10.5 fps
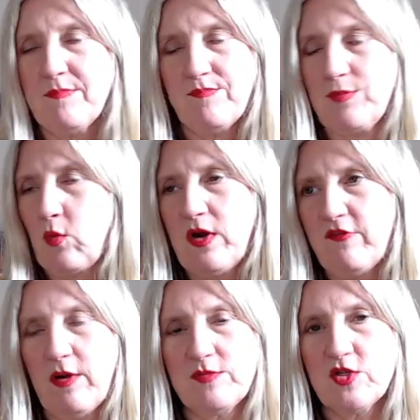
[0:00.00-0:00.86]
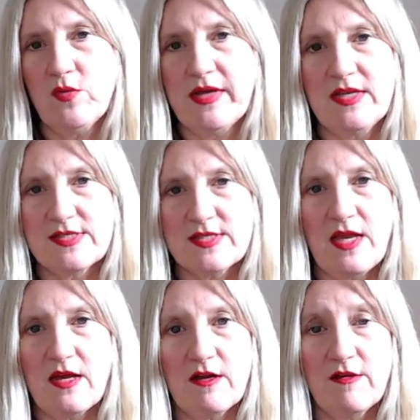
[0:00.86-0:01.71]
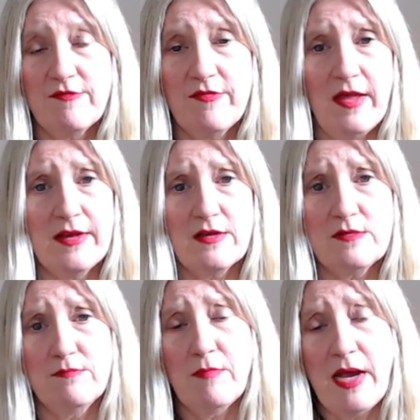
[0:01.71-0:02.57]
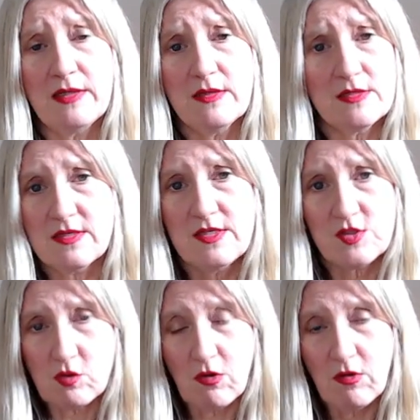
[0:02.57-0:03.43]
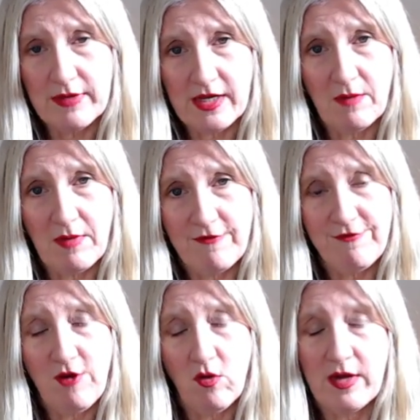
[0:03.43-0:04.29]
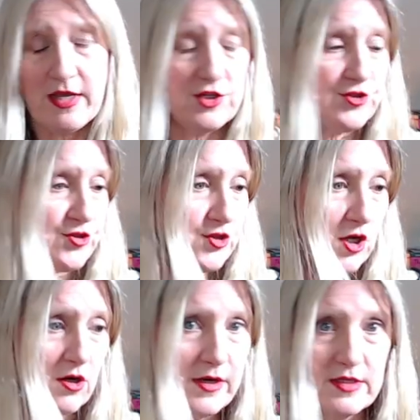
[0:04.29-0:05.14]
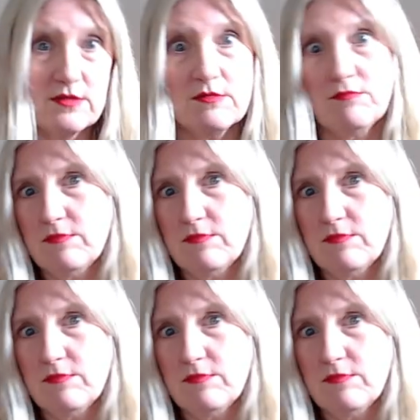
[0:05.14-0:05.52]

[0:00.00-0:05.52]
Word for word: whatever I'm doing, instead of like mindlessly scrolling on my phone, I can just turn and